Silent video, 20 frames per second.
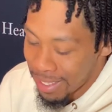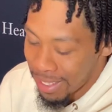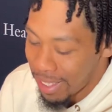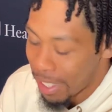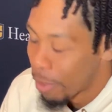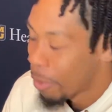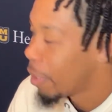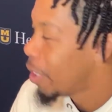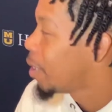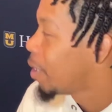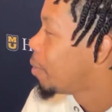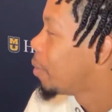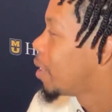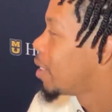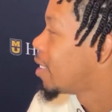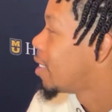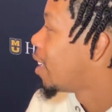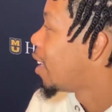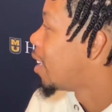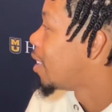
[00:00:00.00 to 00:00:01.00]
It really
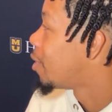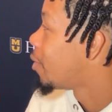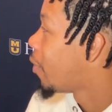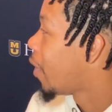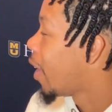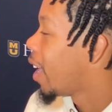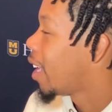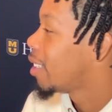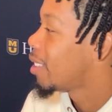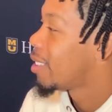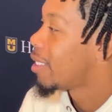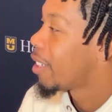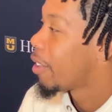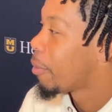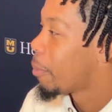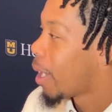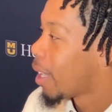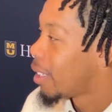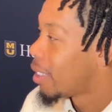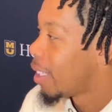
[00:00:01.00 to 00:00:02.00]
wasn't as fast as
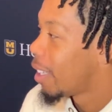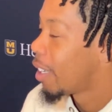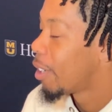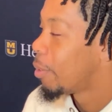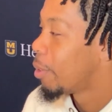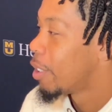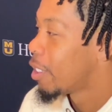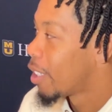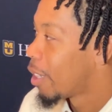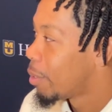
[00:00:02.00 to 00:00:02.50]
everybody think it was.